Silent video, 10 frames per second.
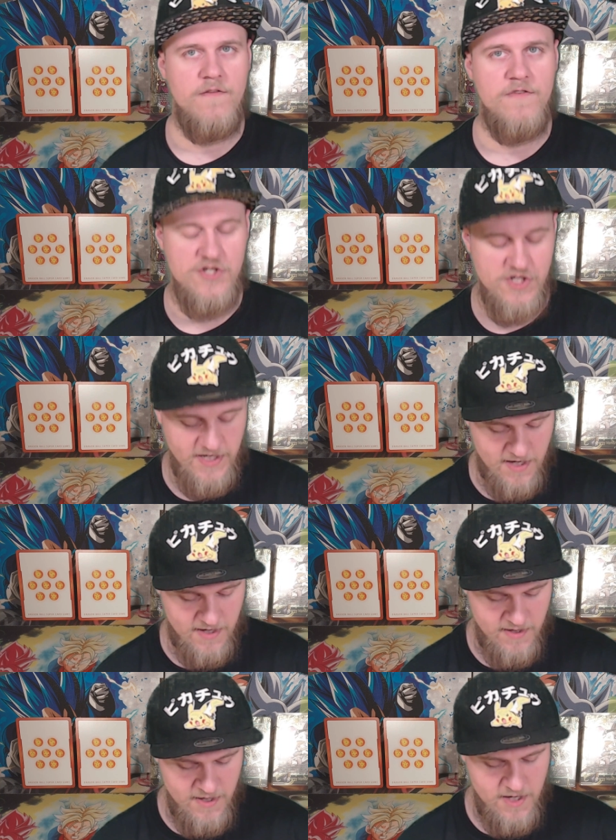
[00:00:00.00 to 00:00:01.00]

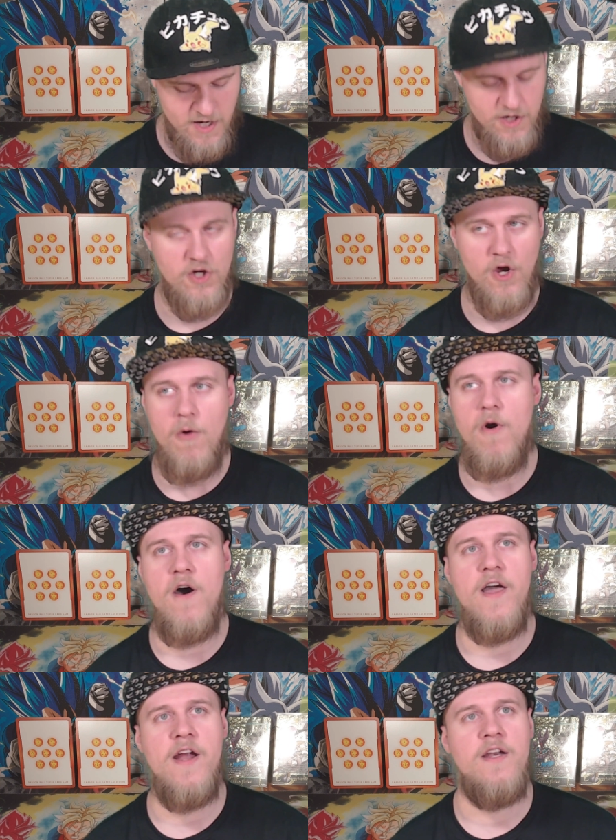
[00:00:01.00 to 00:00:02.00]
Vegeta, a
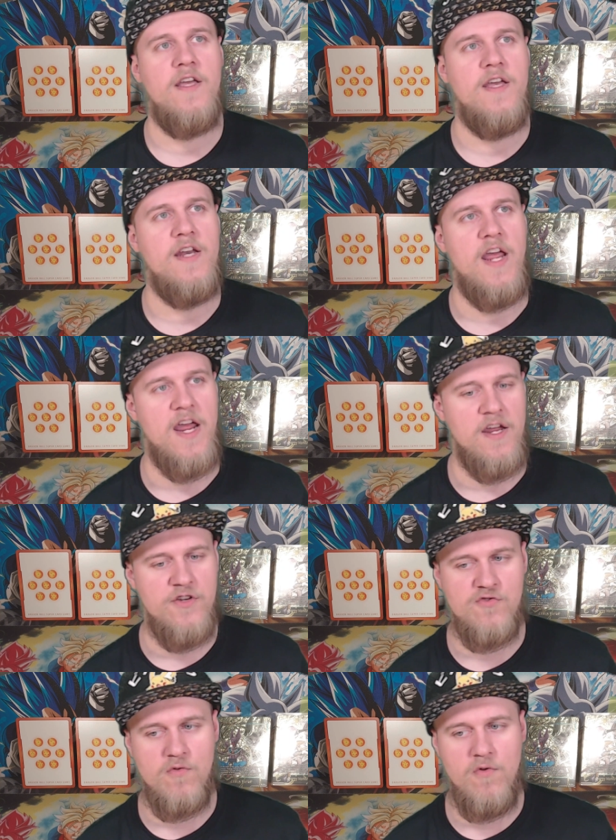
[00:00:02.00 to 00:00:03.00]
Gohan, an
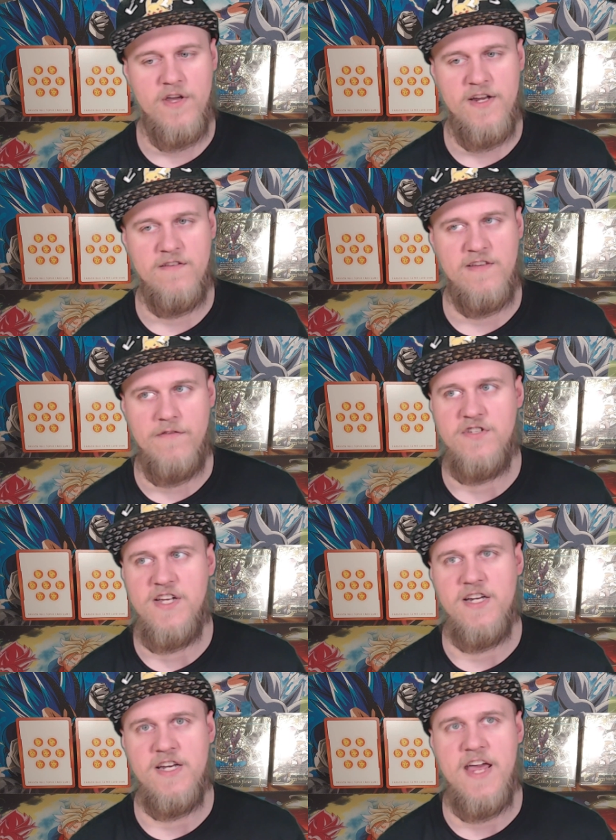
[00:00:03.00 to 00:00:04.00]
Android
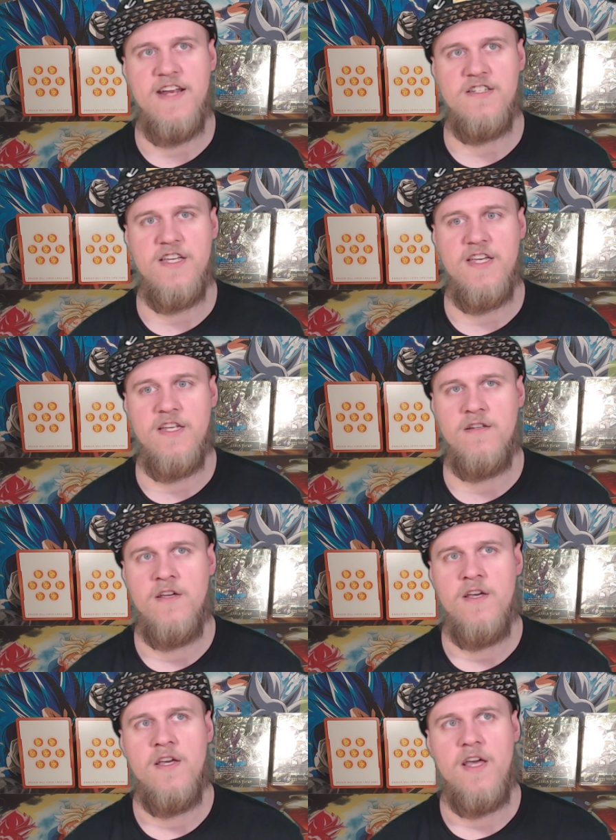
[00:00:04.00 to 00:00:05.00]
17 and 18,
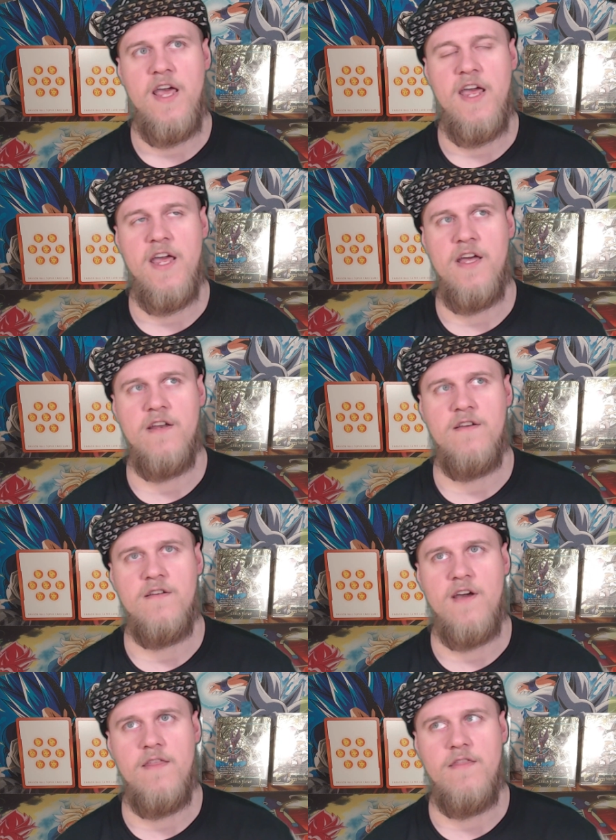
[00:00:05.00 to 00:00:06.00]

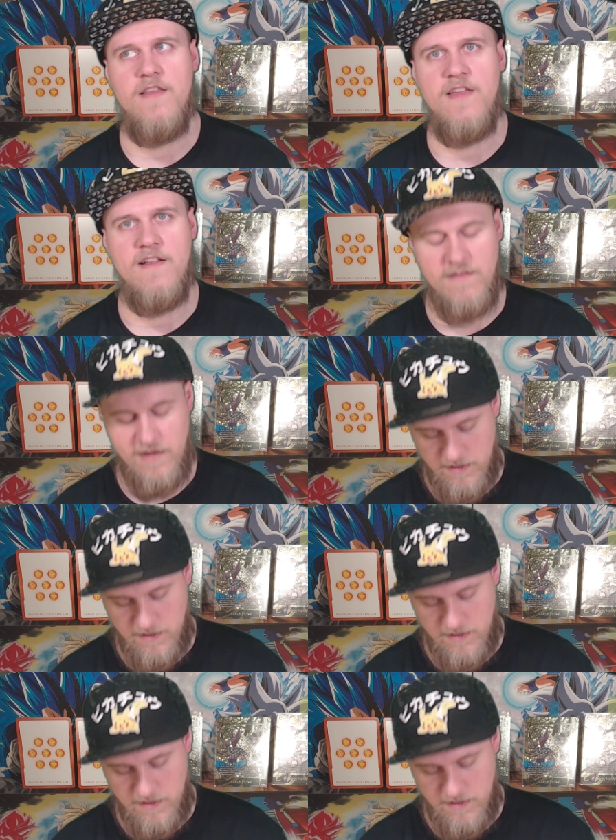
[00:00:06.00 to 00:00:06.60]
and I think that's it.